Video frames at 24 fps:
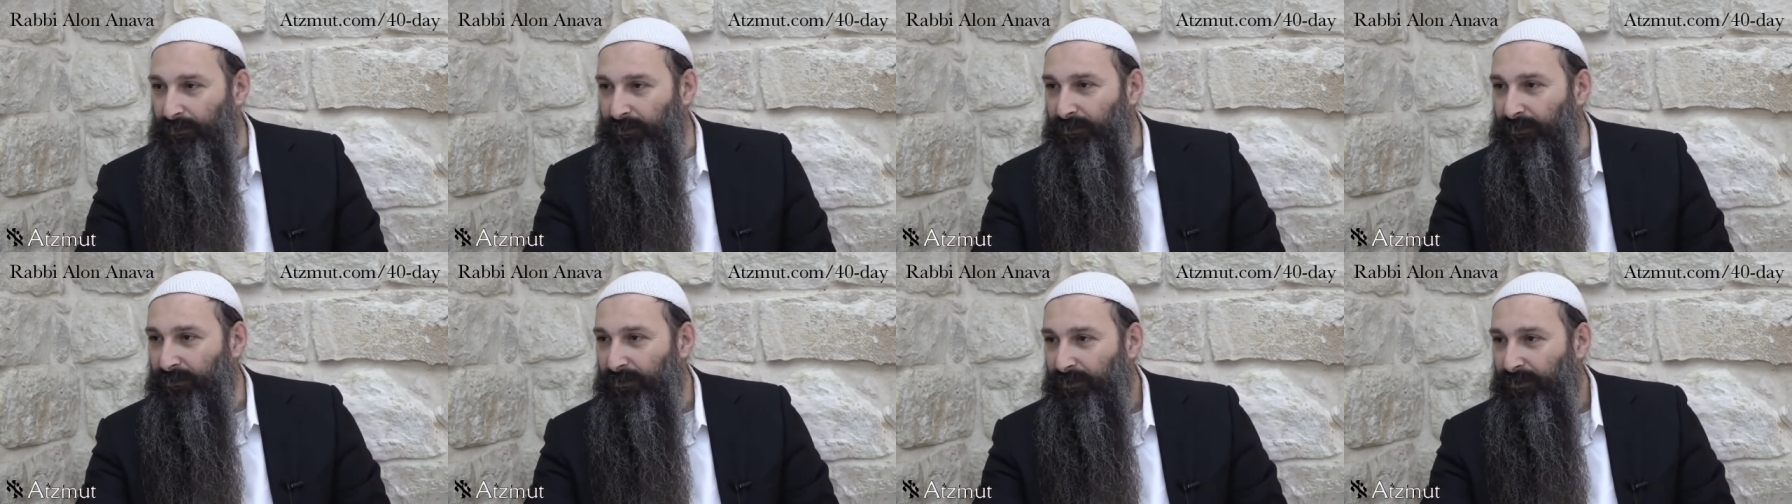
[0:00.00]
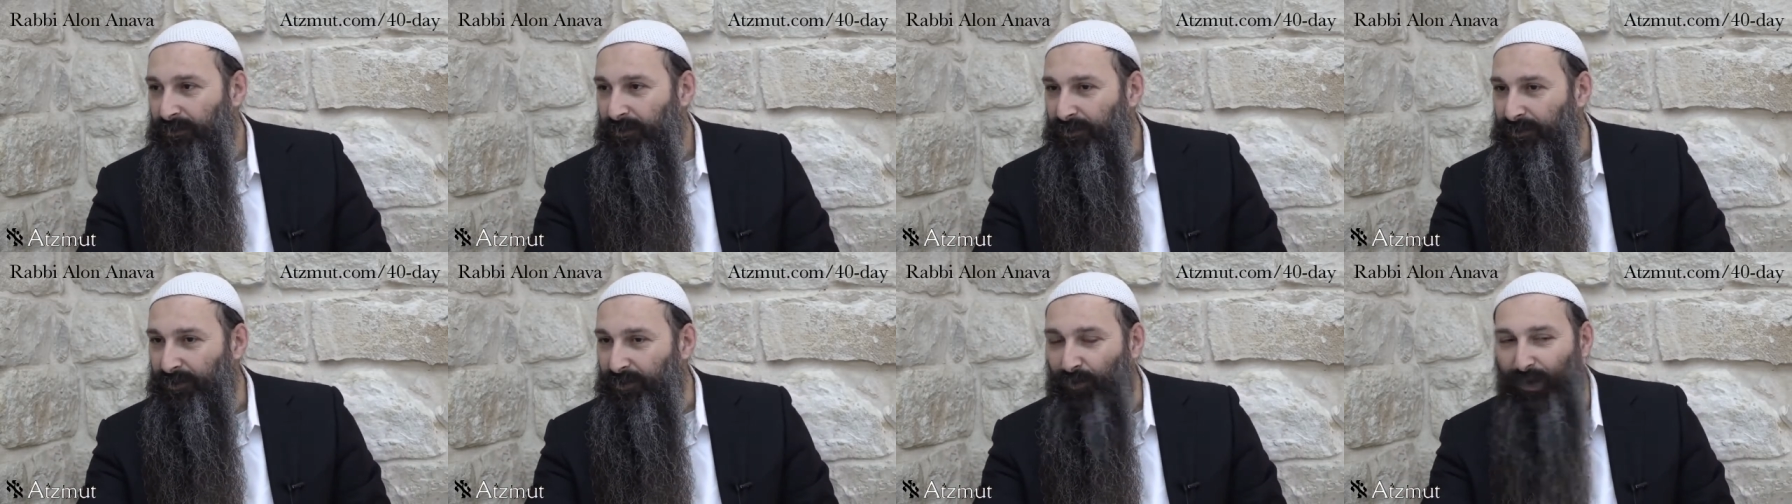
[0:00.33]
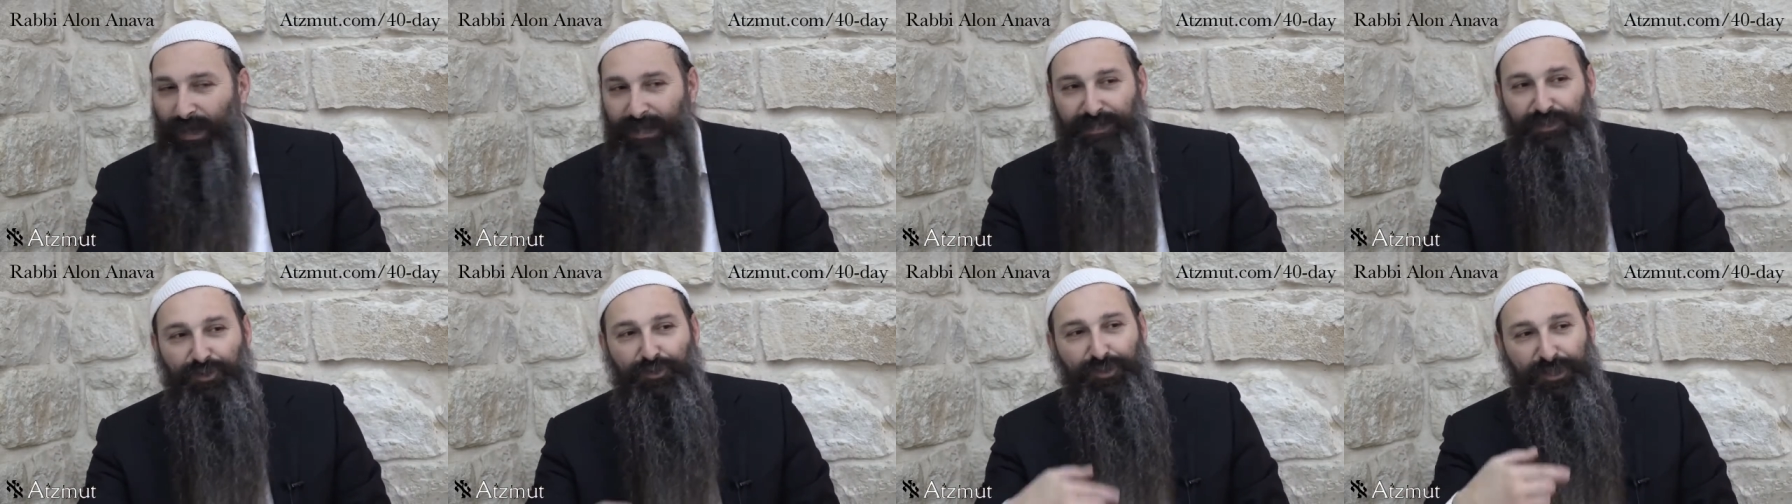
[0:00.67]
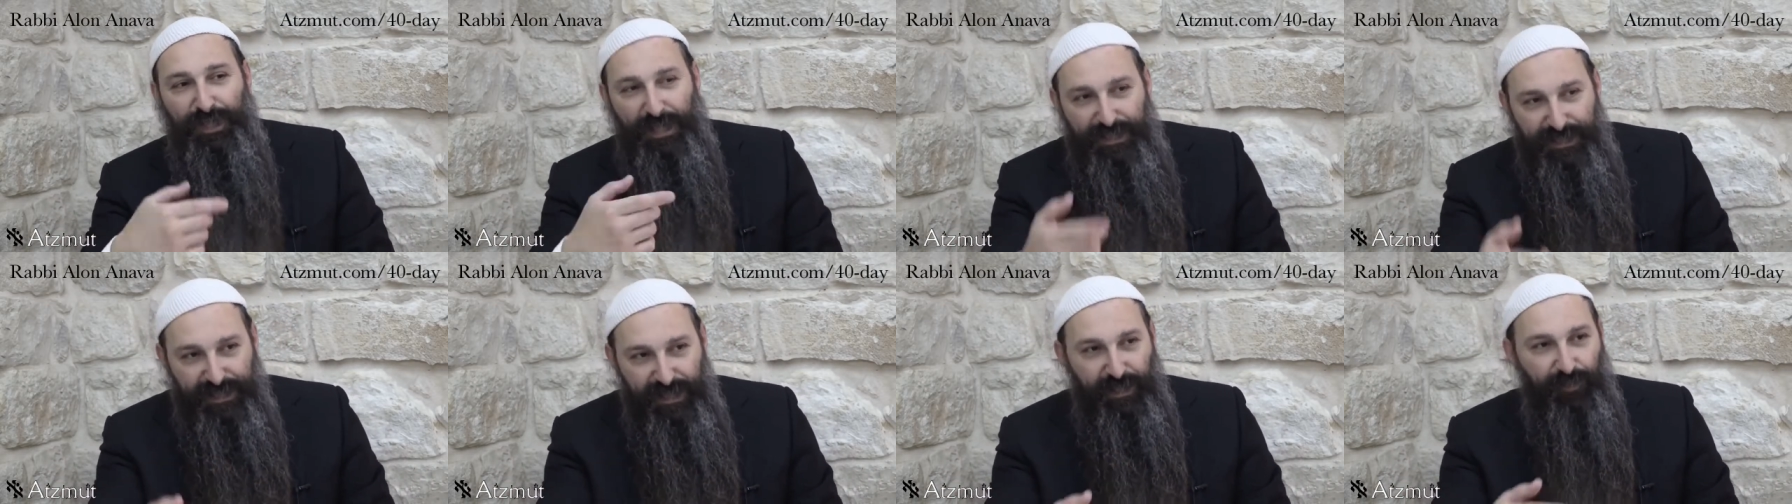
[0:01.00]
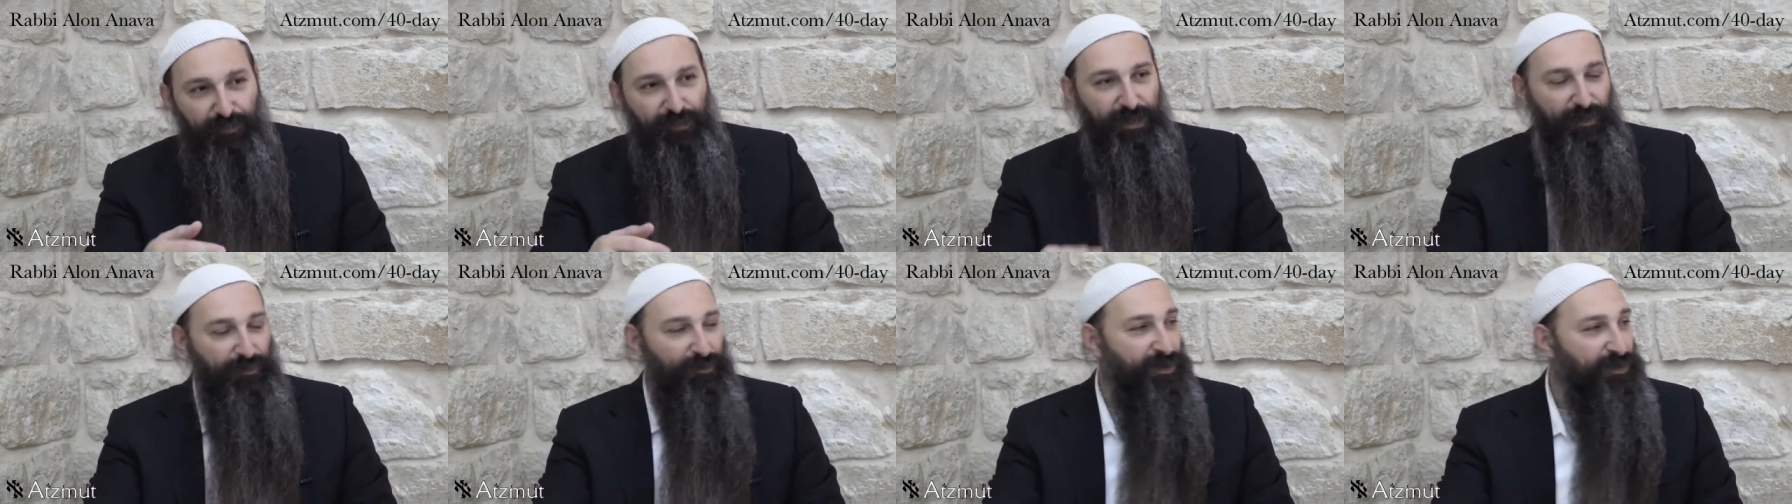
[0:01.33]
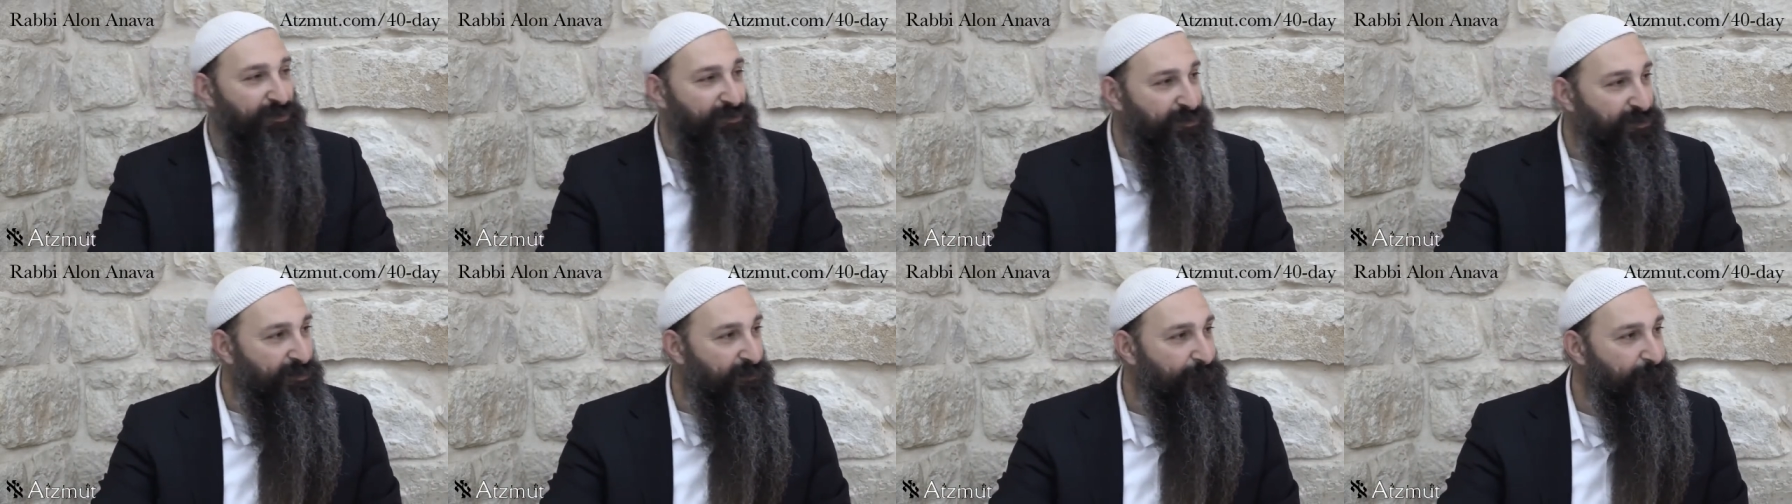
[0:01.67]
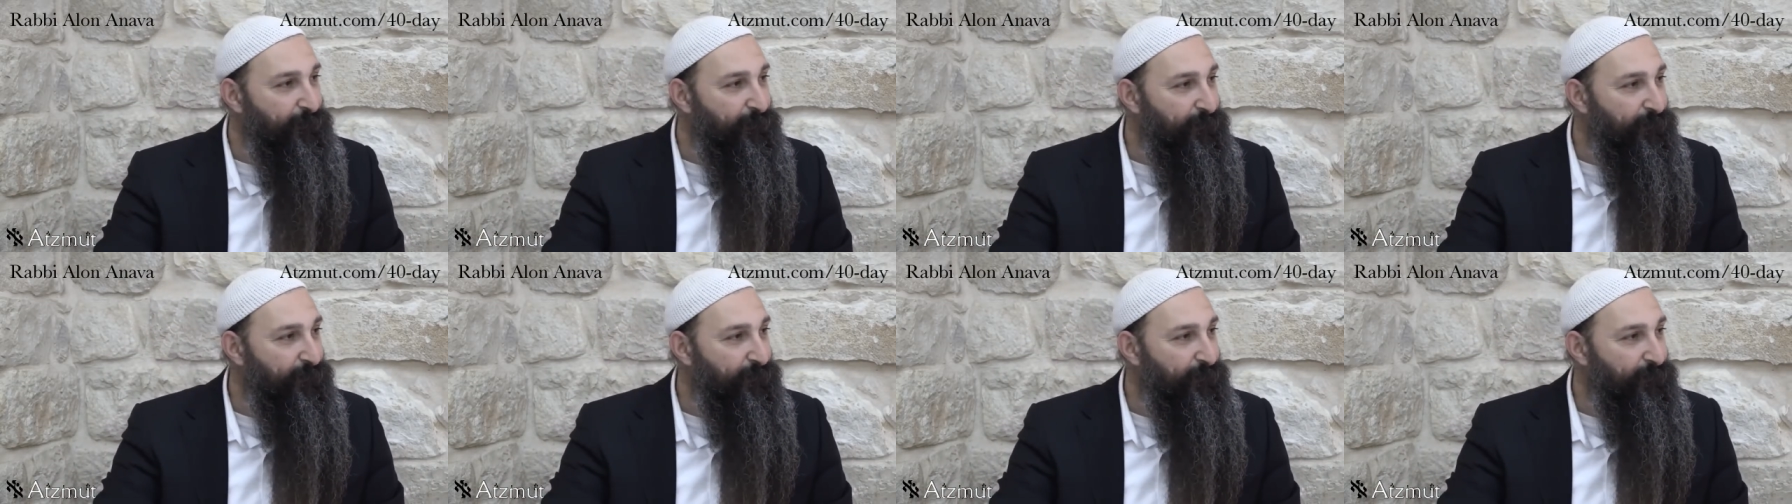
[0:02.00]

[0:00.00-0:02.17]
the ones you disagree with.